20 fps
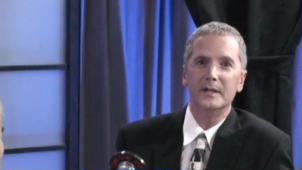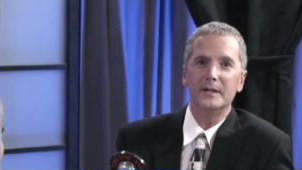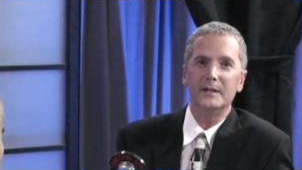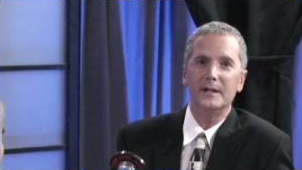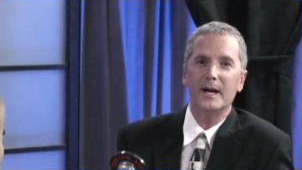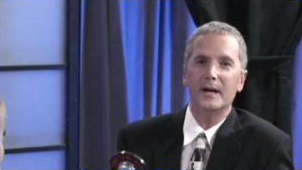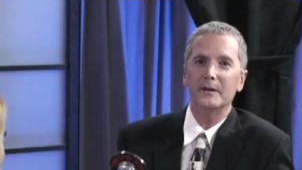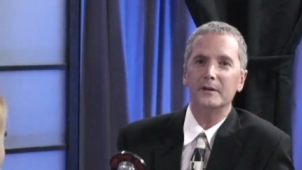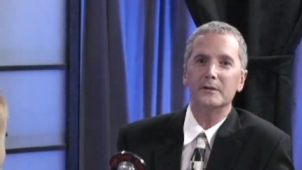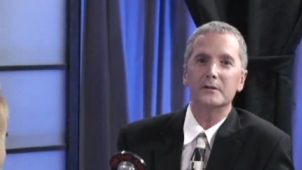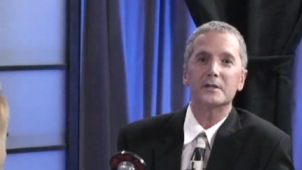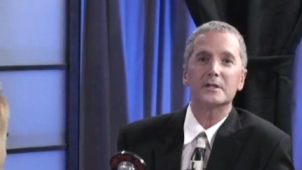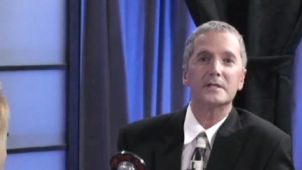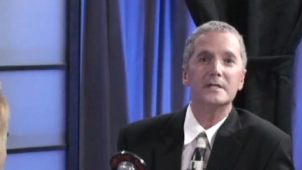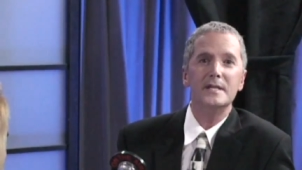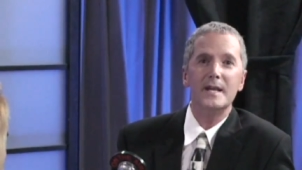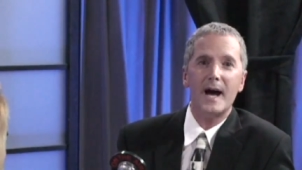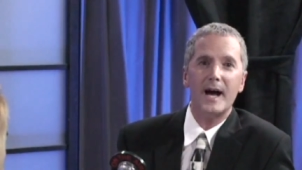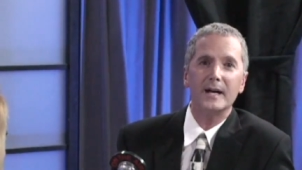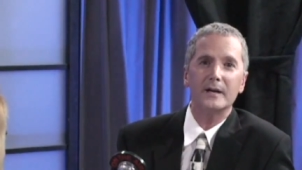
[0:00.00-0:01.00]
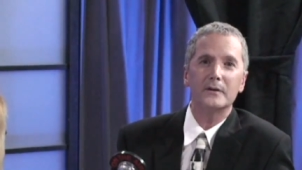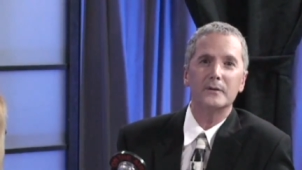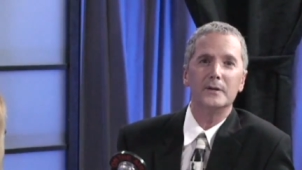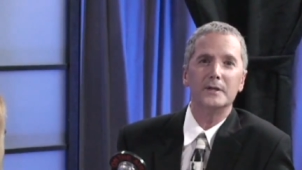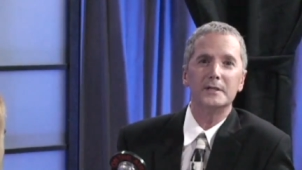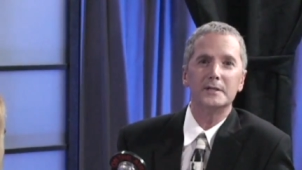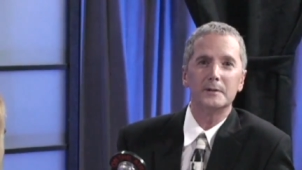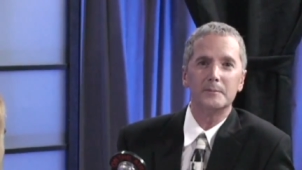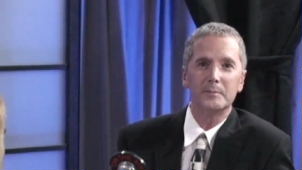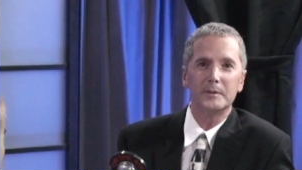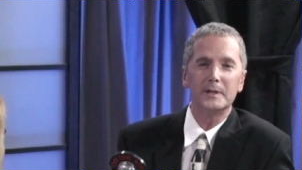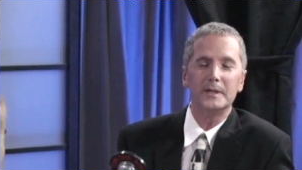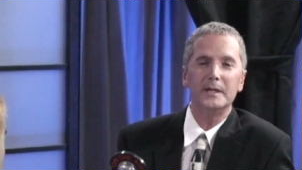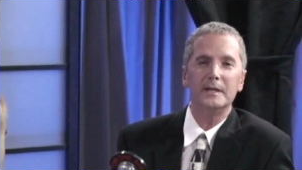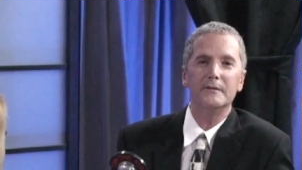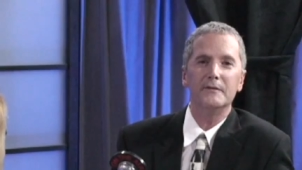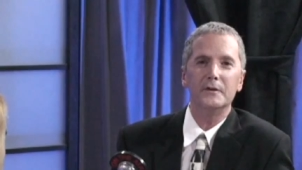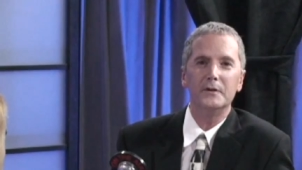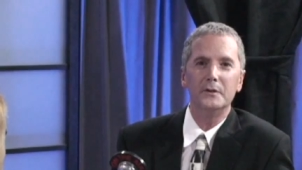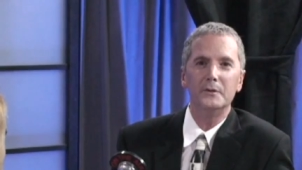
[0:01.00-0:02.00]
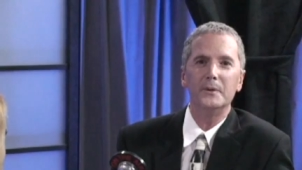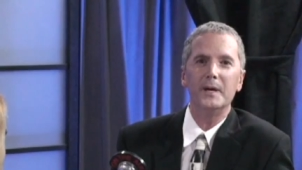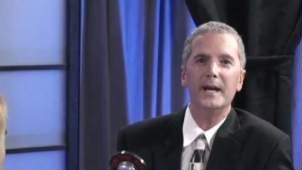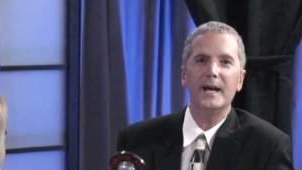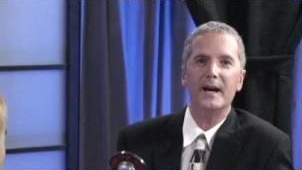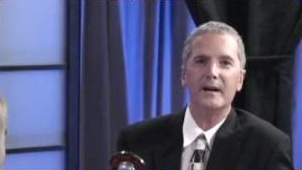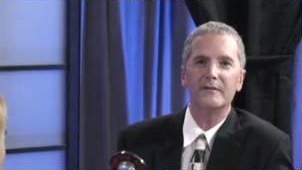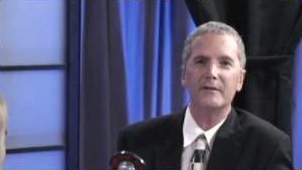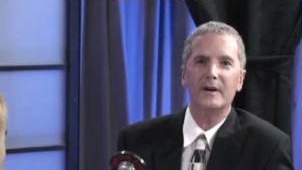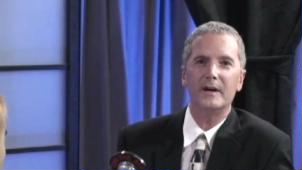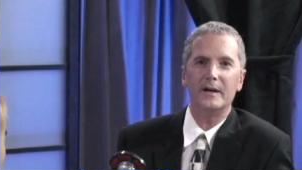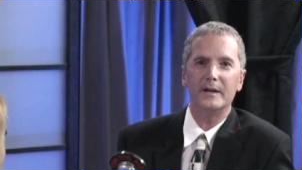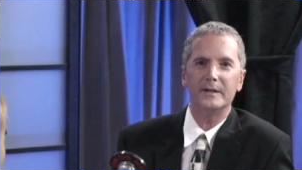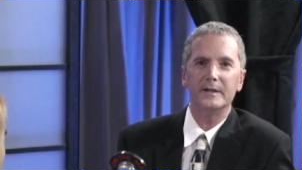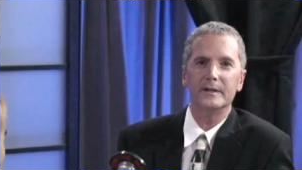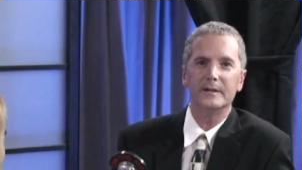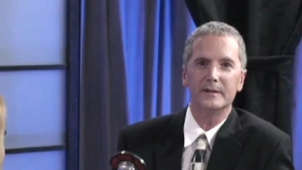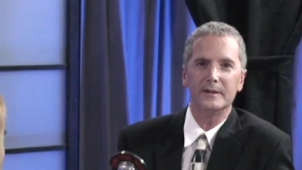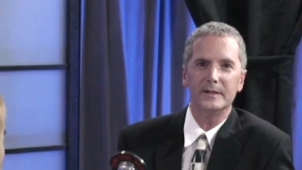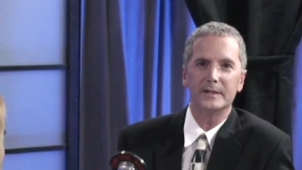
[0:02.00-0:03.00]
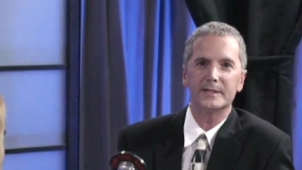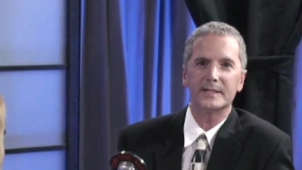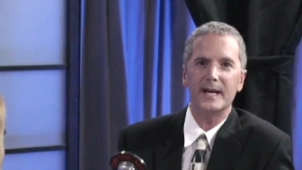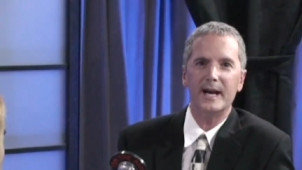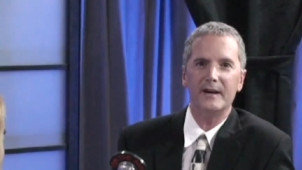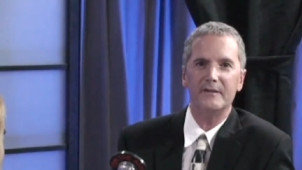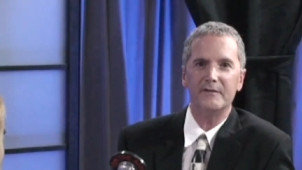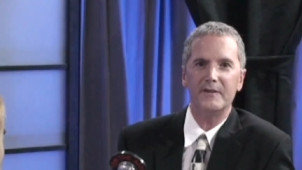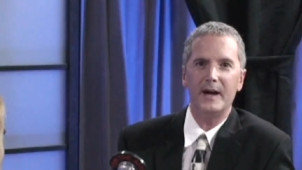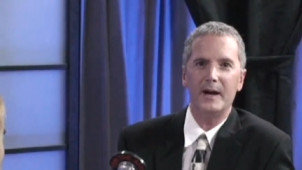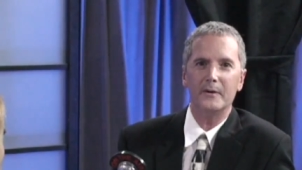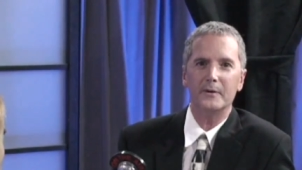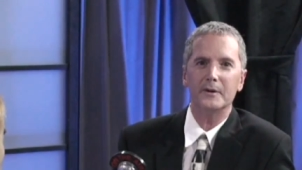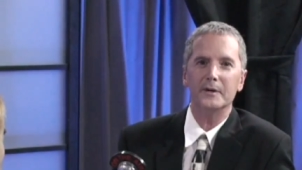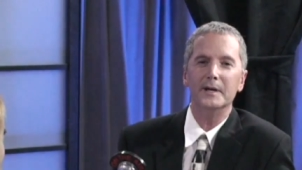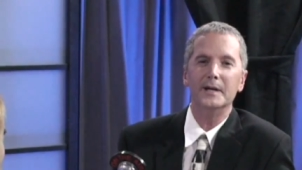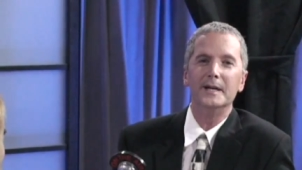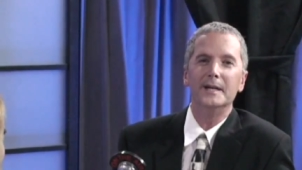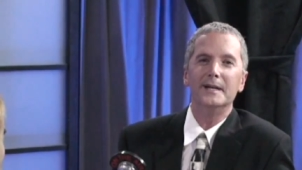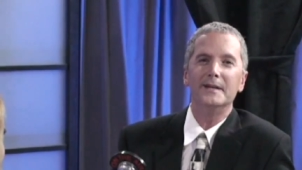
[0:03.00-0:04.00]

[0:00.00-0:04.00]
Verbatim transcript: Now, you're just not going to believe who we have on this half hour.